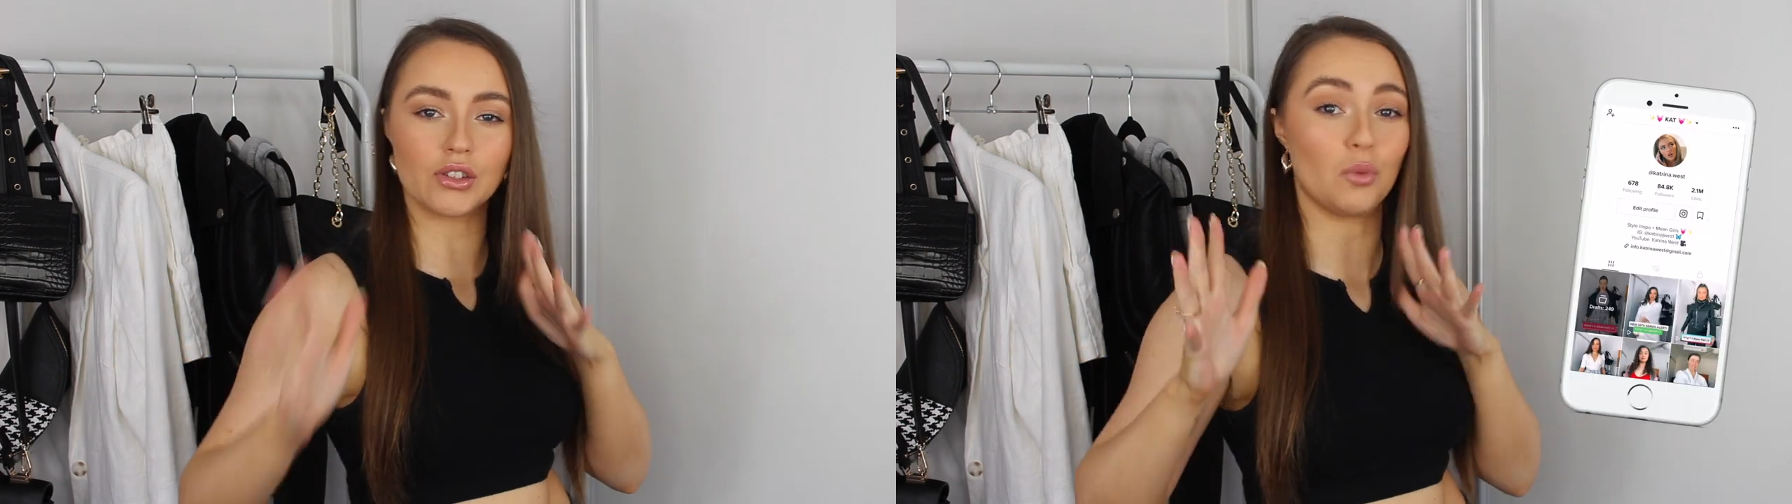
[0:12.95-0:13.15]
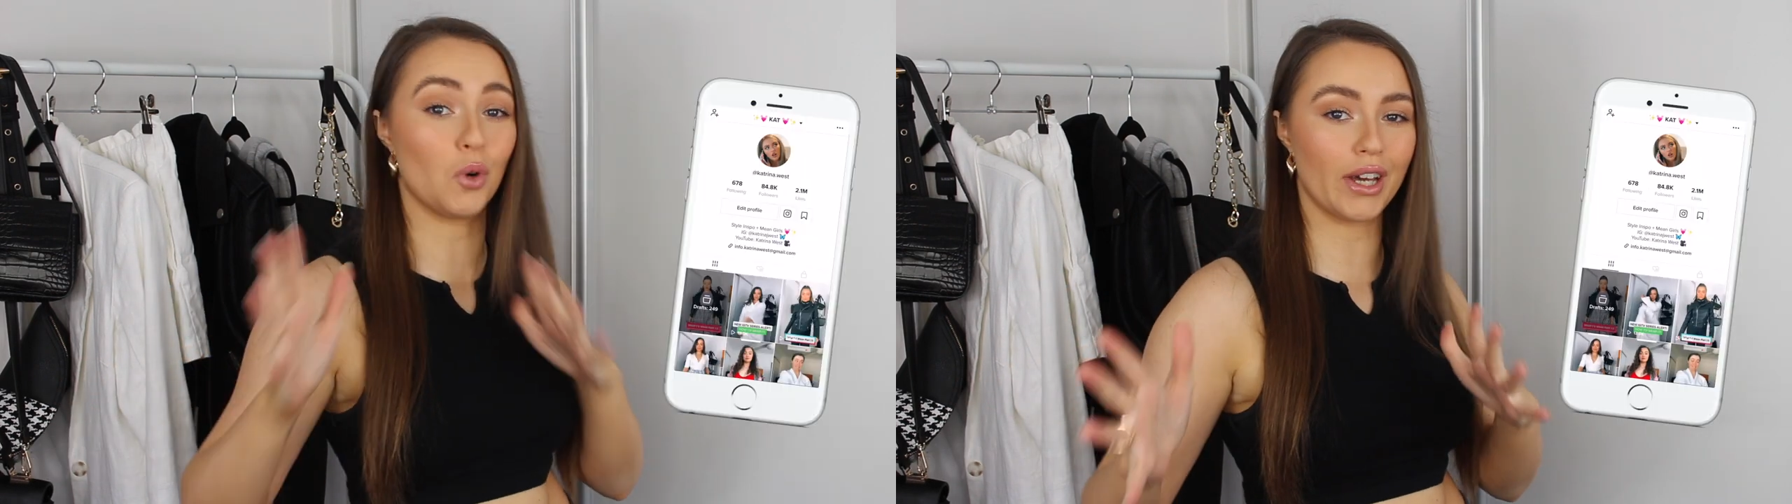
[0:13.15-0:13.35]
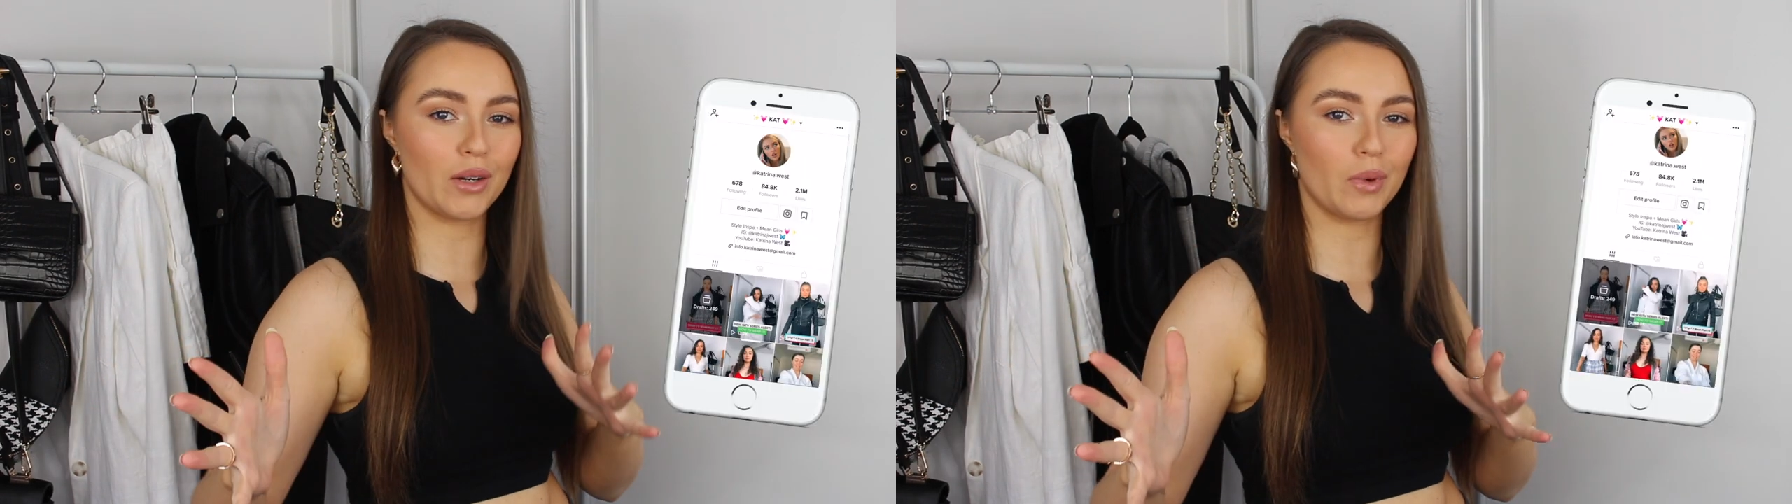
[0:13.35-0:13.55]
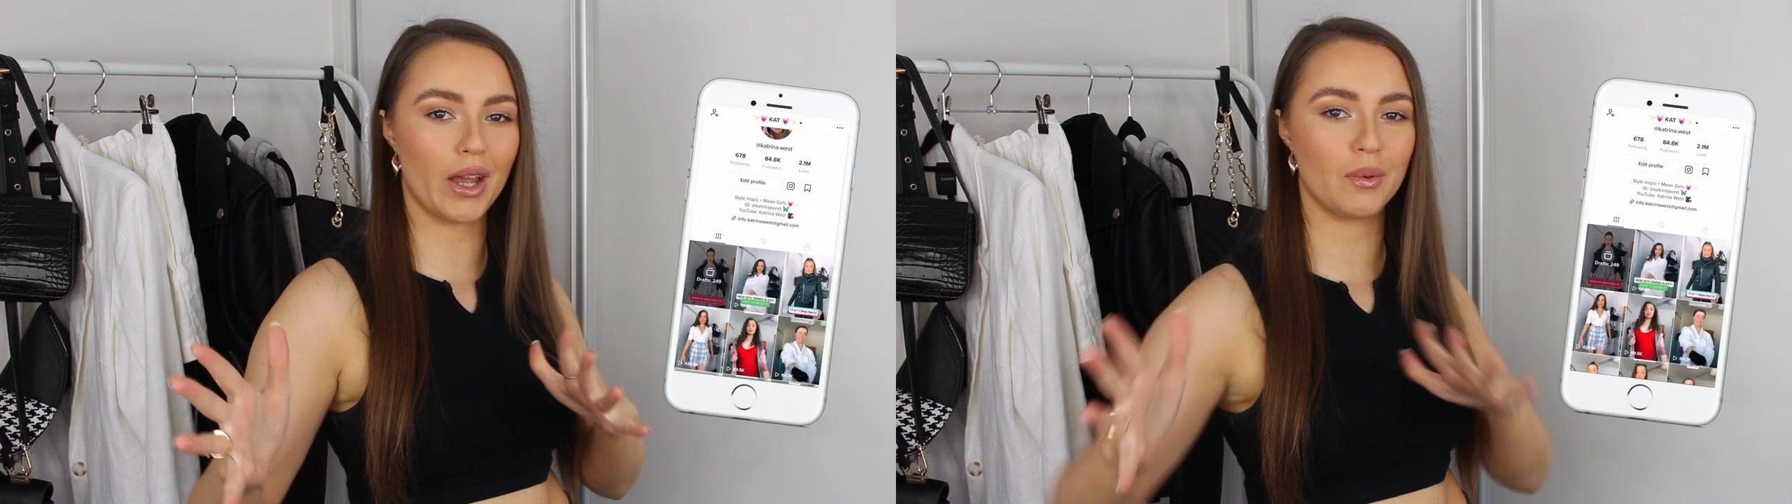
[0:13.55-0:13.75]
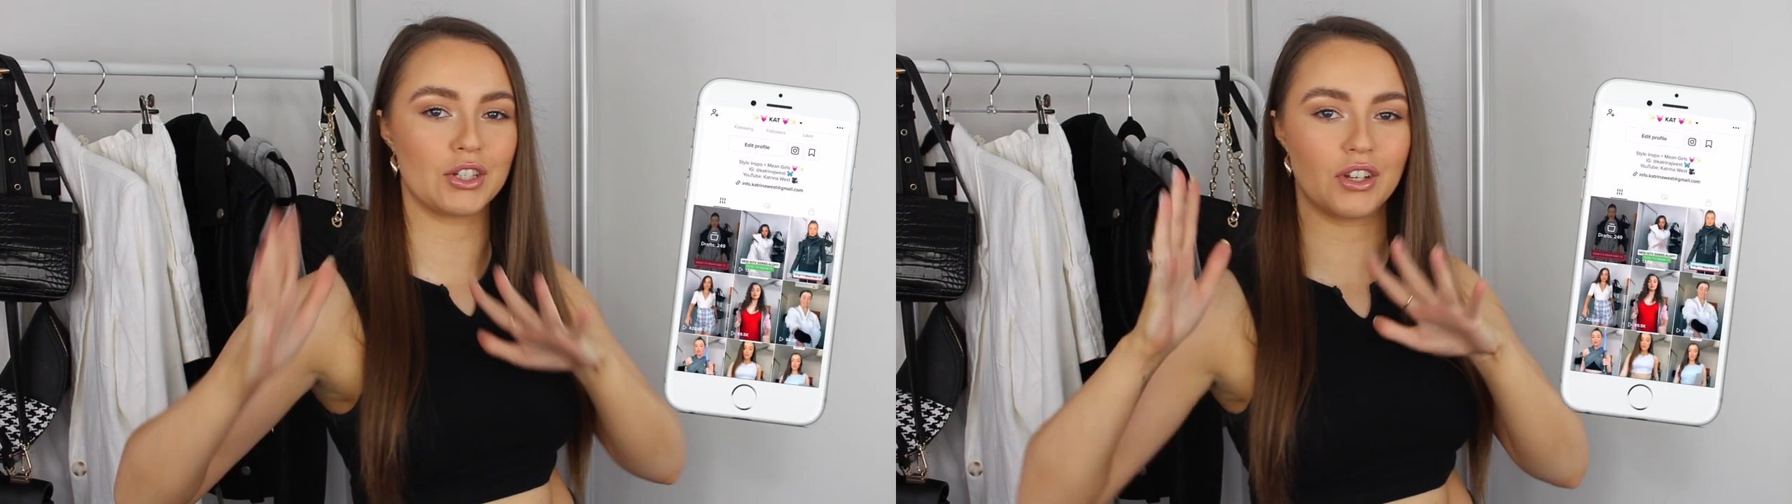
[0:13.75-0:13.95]
the What I'd
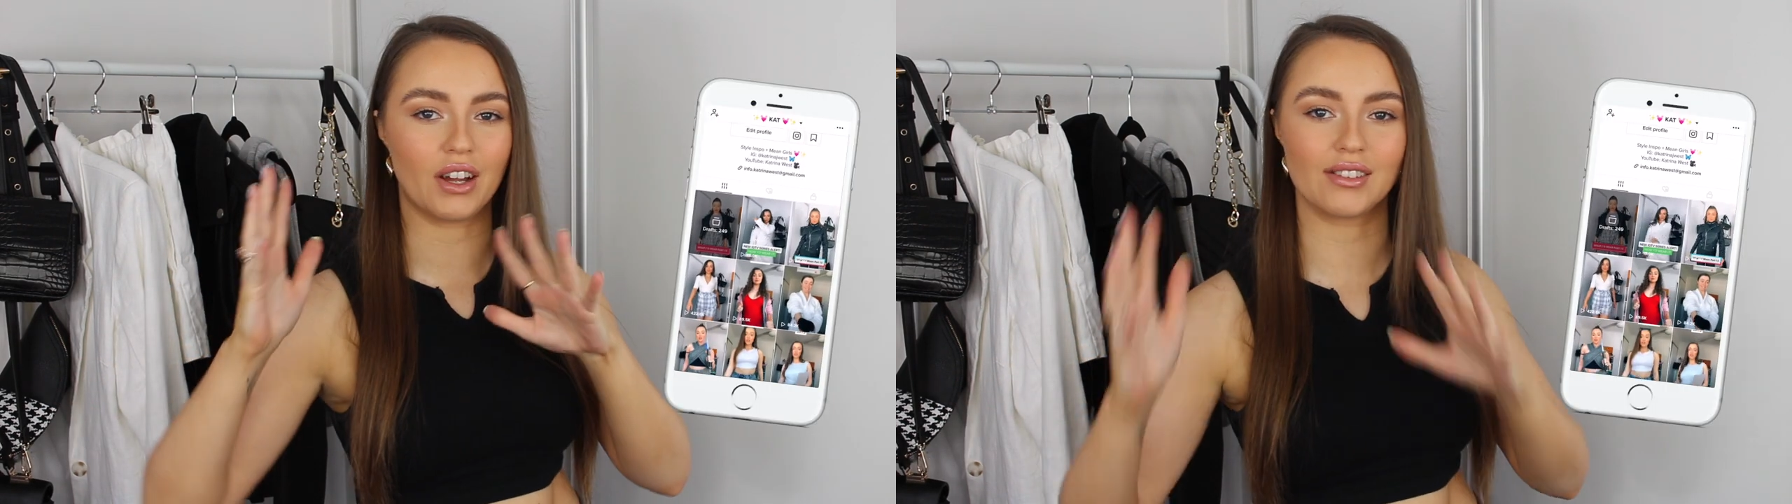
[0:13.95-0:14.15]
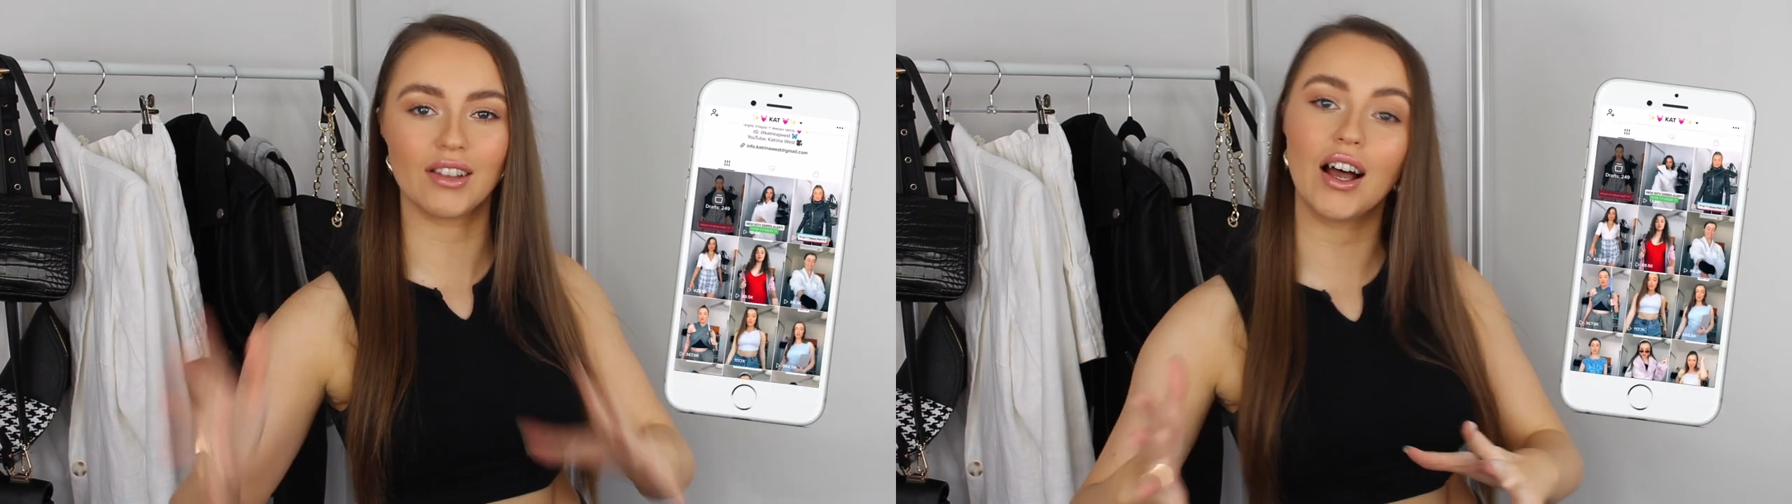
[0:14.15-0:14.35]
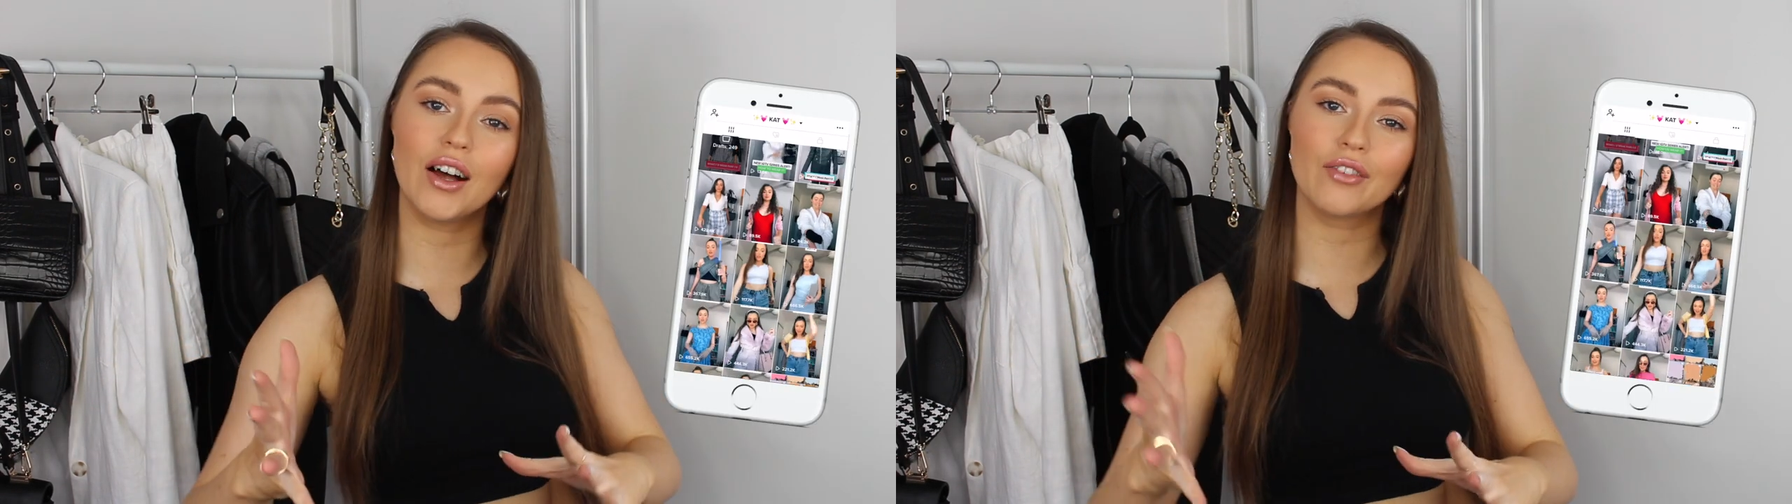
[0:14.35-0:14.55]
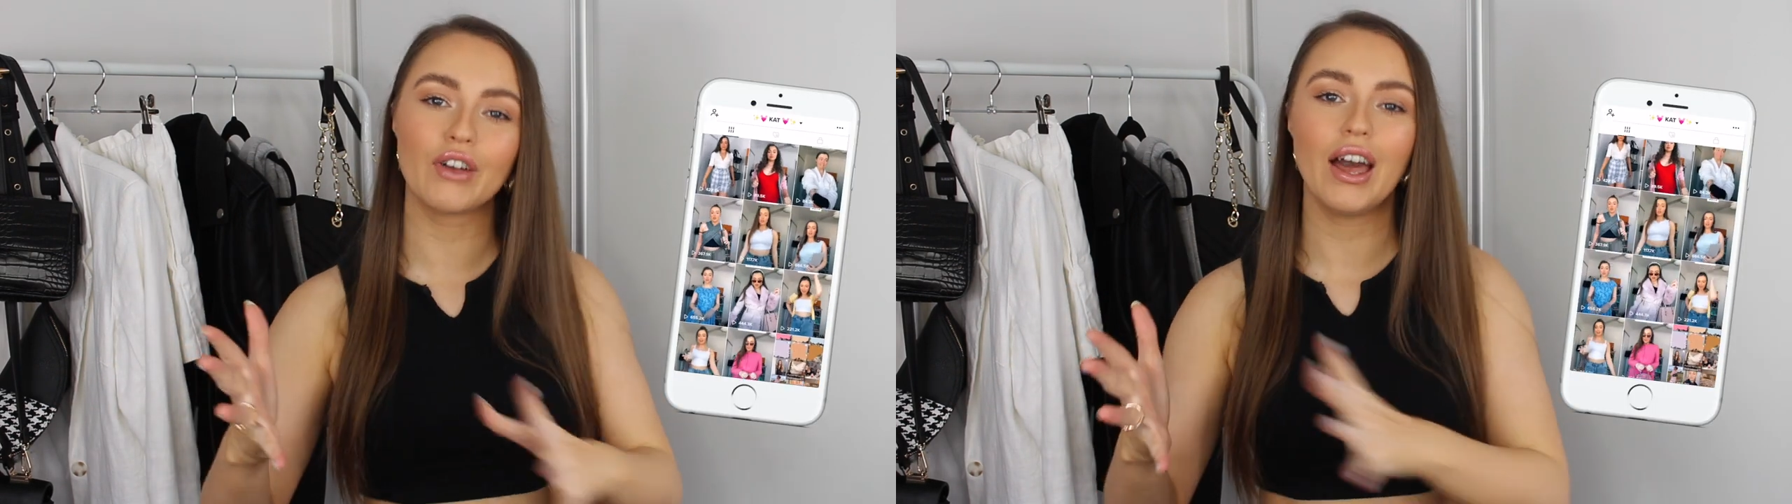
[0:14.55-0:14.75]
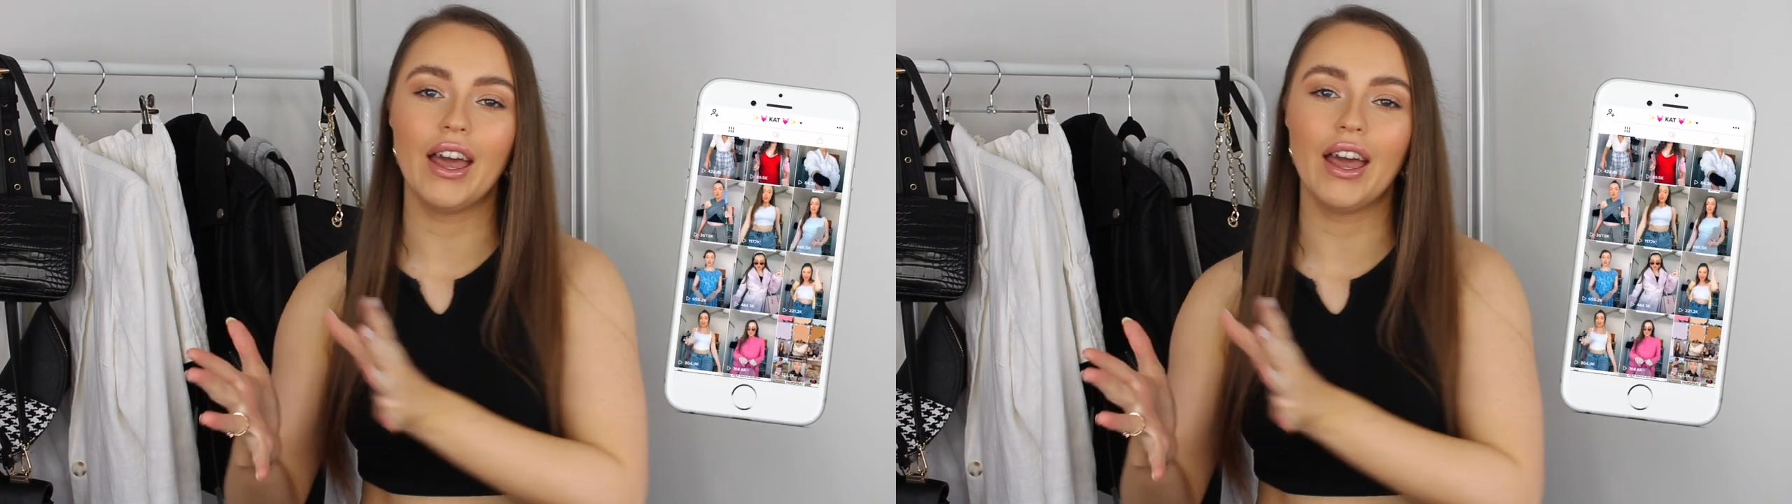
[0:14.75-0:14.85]
Wear, which you guys love.